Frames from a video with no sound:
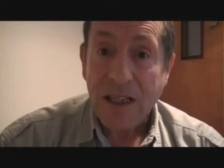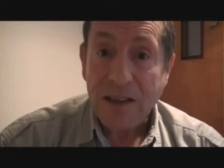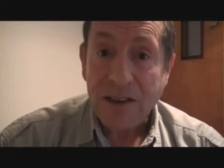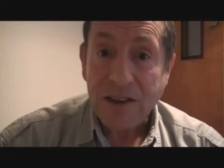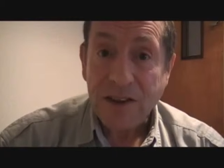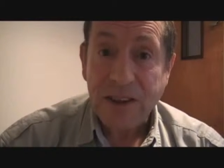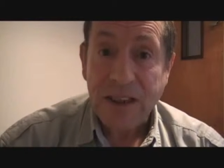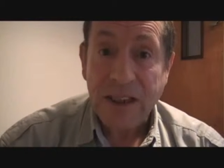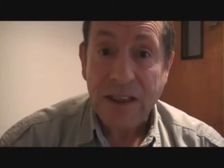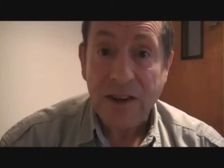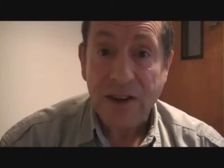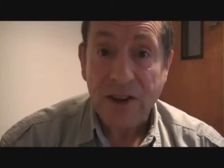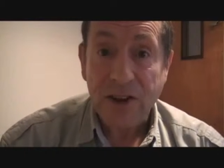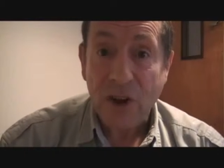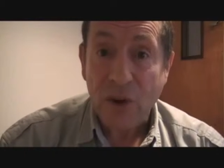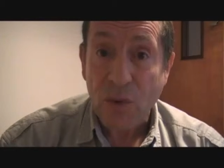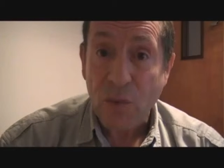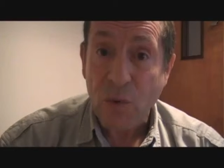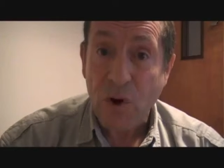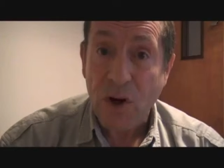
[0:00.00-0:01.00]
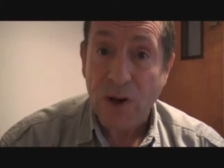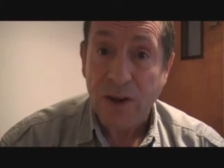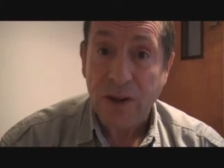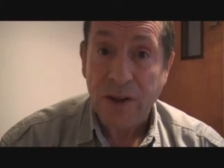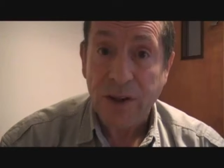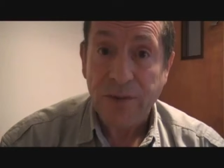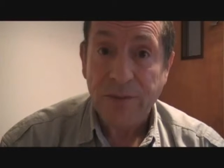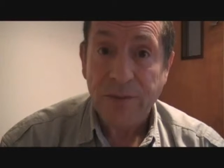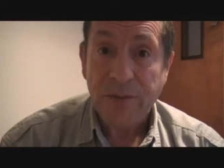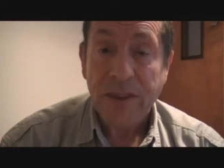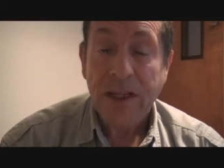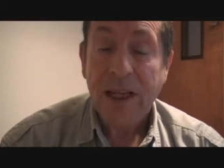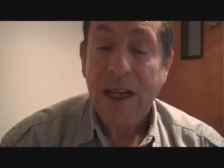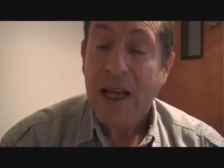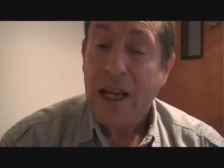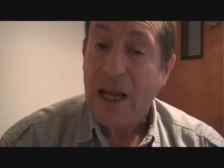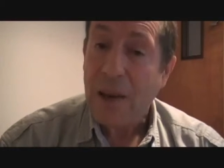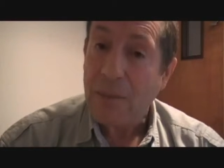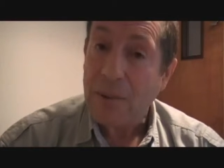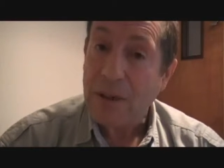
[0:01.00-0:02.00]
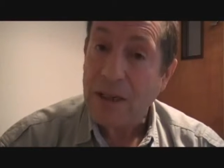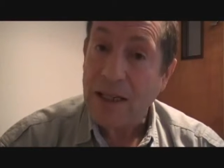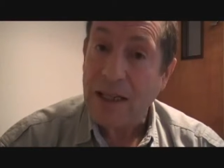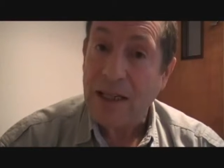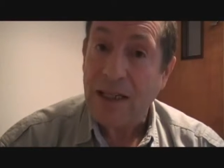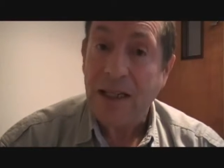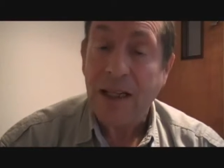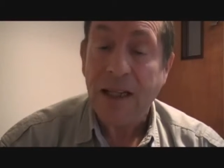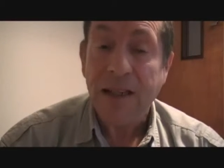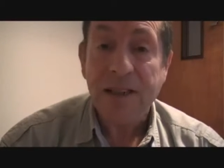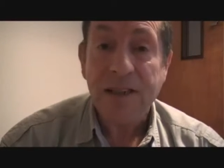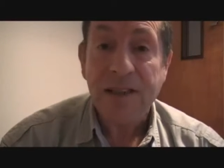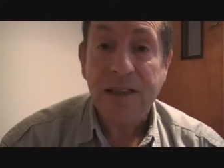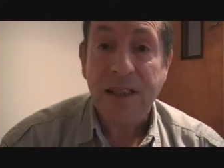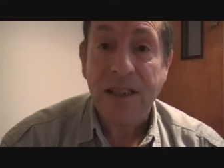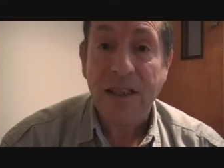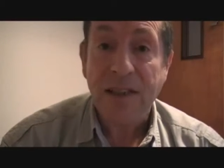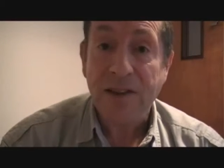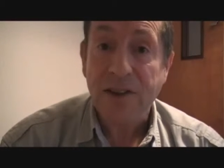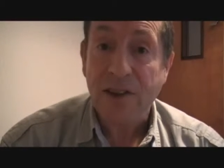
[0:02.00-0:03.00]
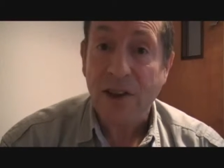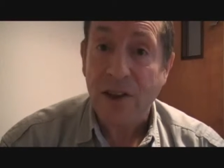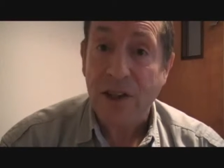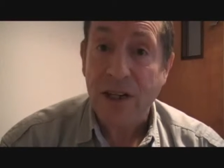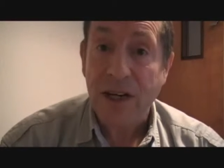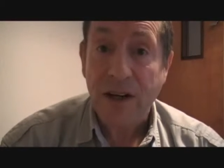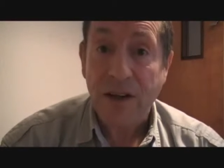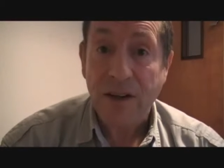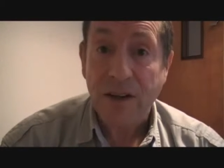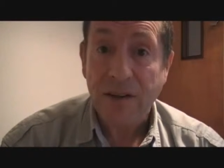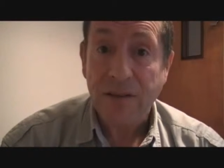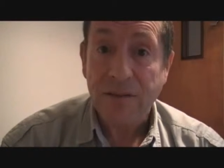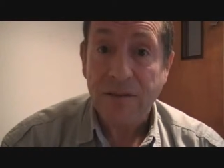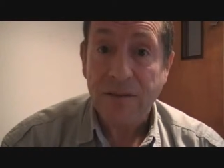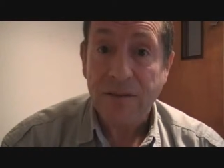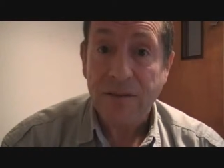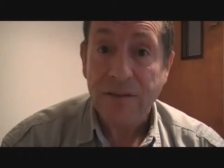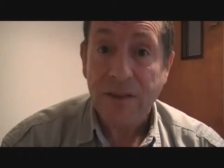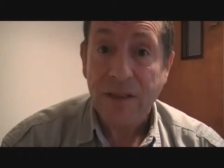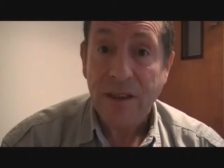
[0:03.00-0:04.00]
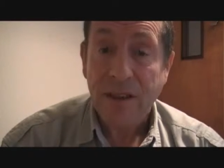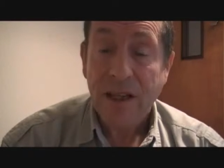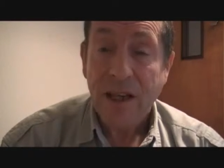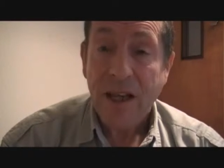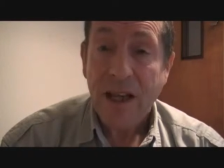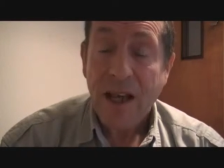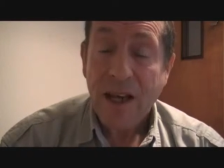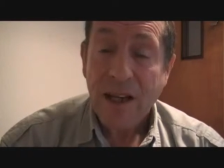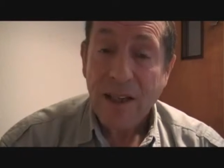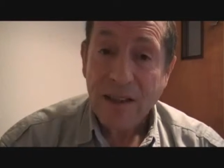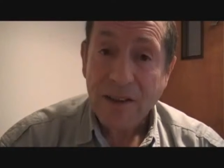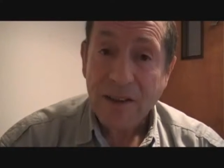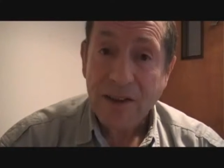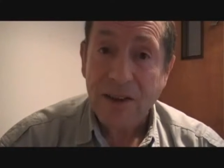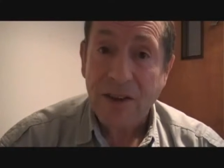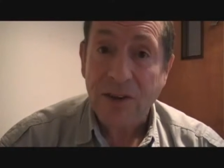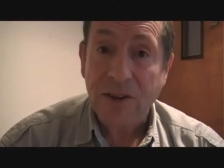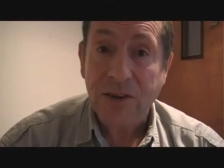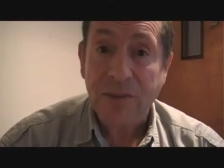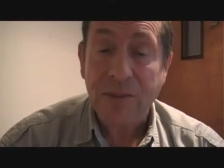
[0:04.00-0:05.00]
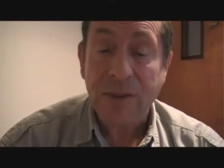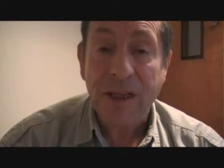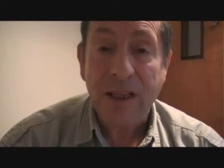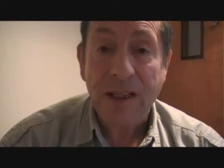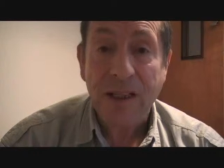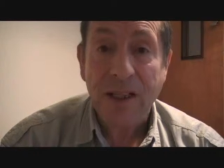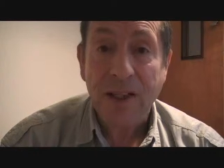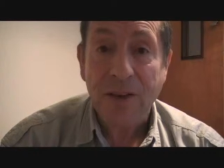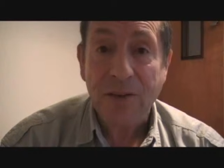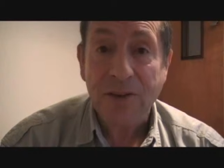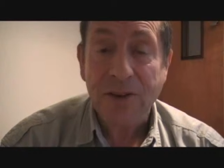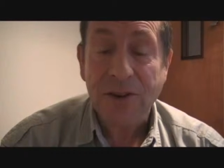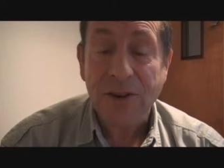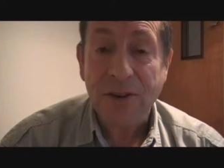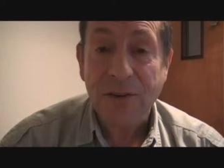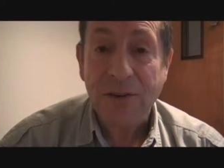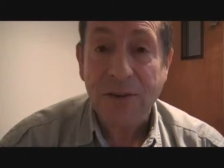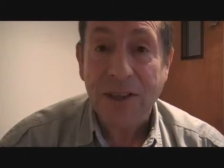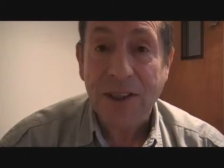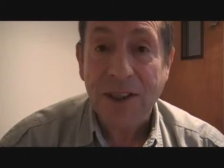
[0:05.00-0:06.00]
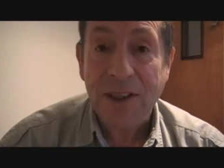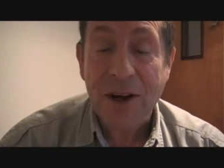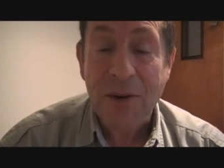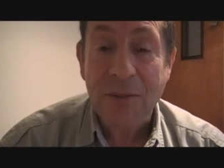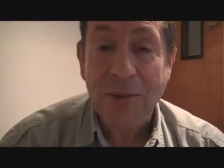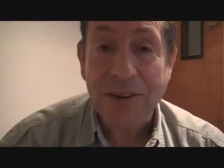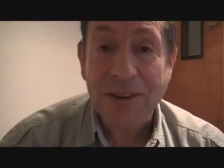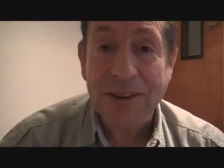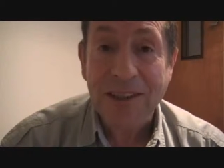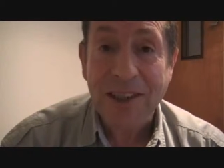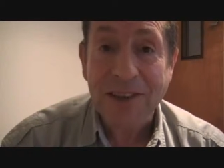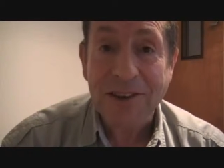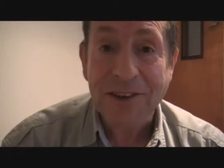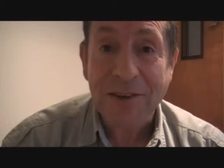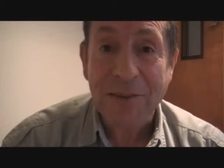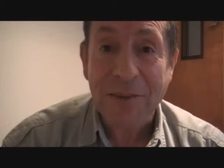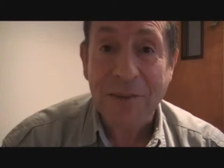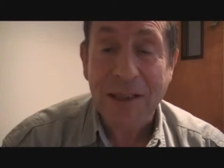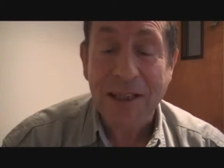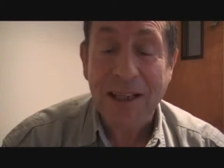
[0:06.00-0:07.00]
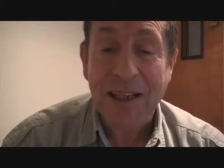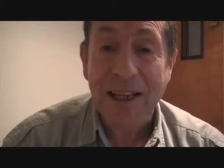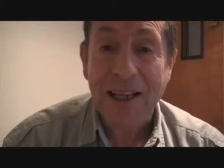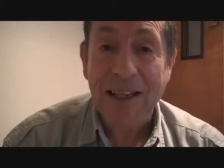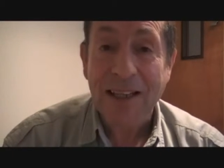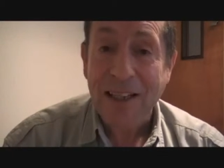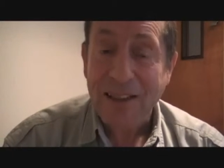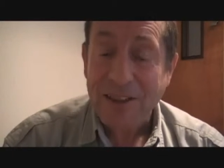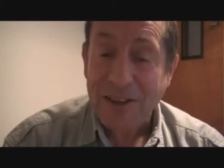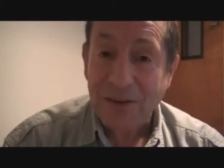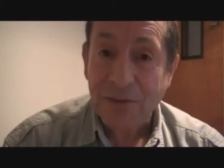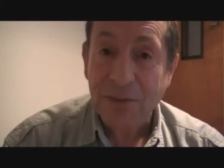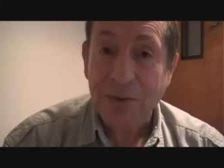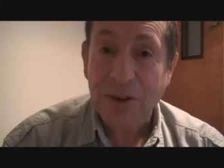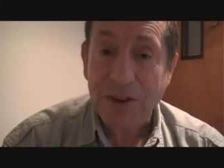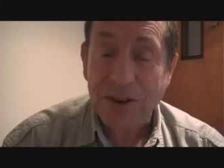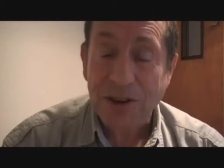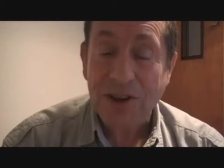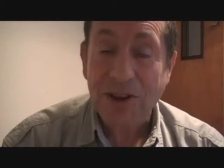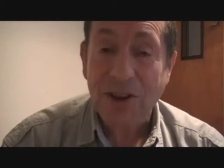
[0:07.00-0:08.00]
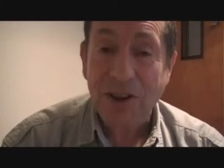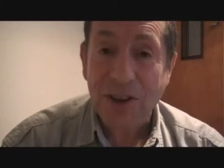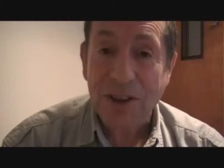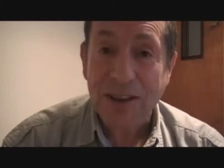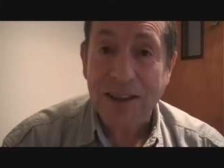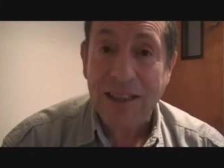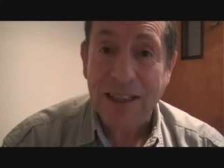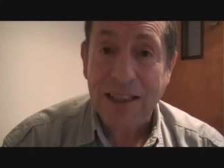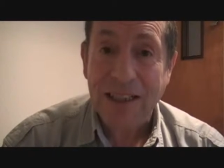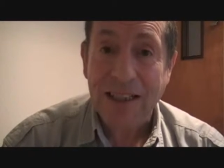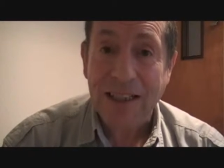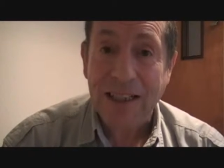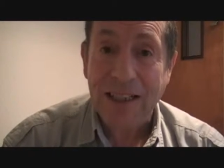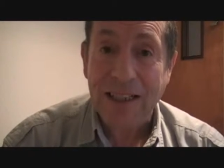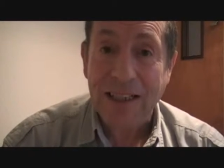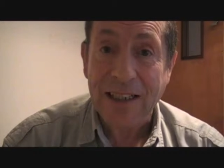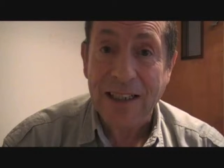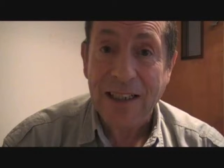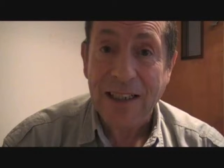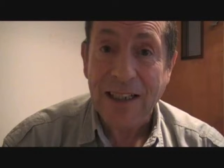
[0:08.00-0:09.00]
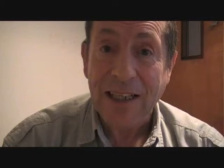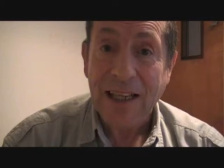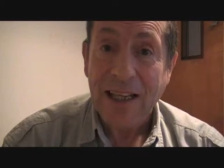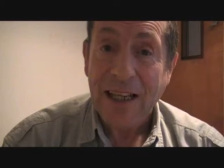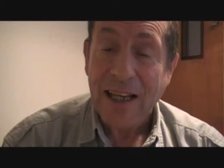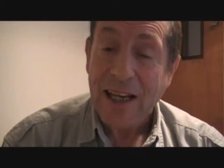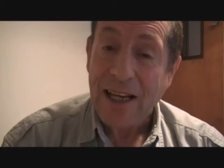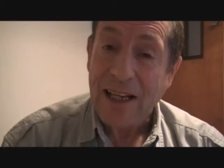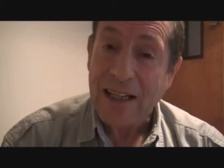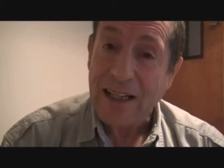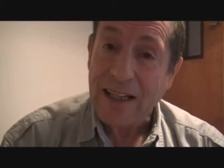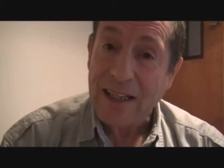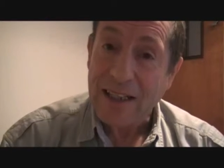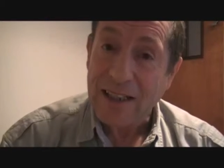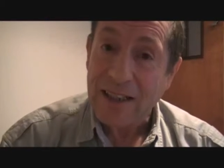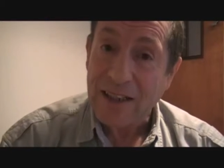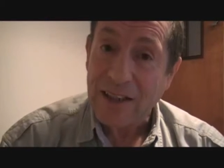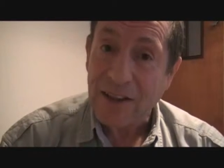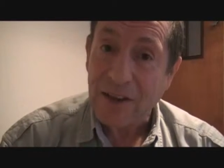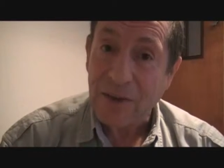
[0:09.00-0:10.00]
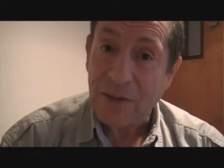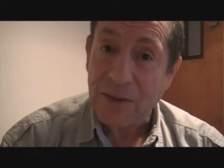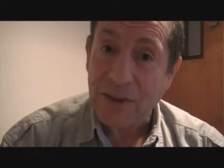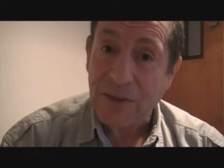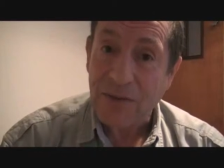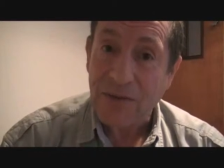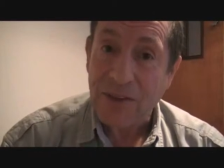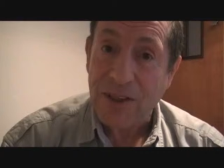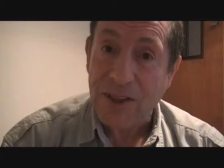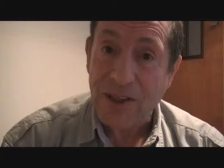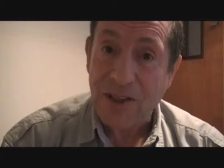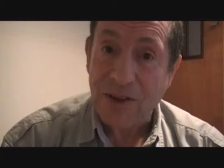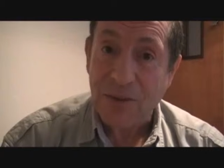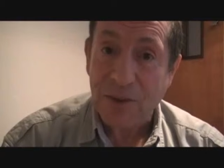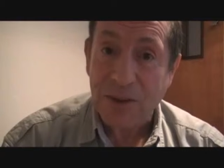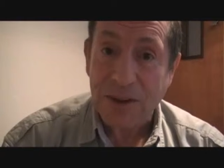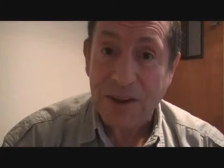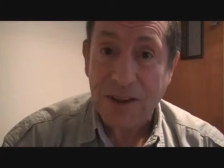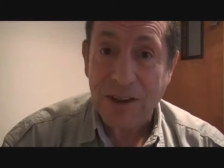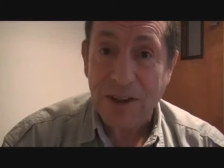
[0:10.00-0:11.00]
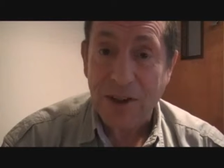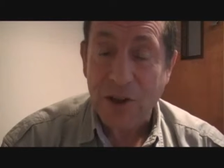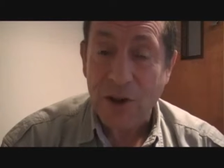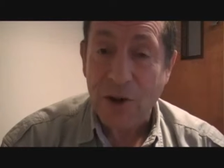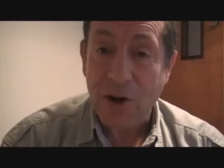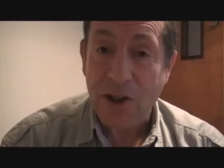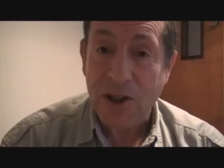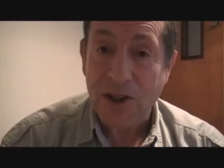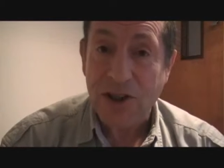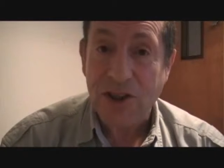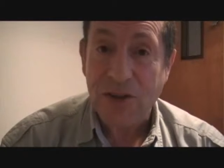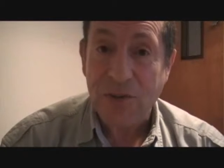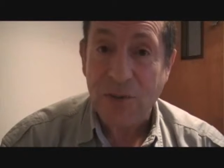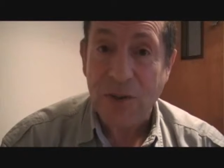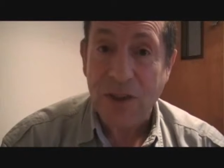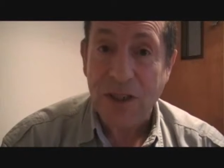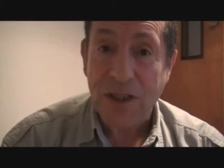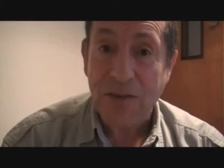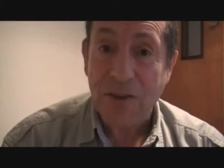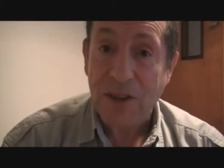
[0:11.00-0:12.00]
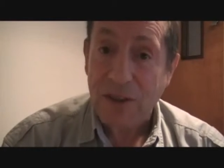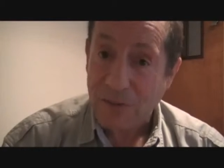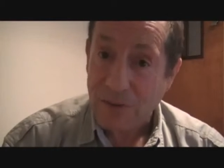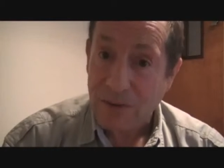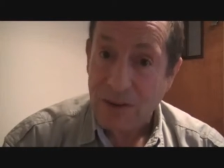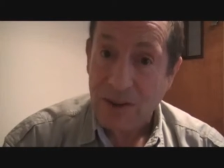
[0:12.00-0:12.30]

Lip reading: sails on water, a plane sails on air. And that started to make a lot of sort of common sense to me, and that's where it started kicking in. And then the wee fears about the noises and whatever,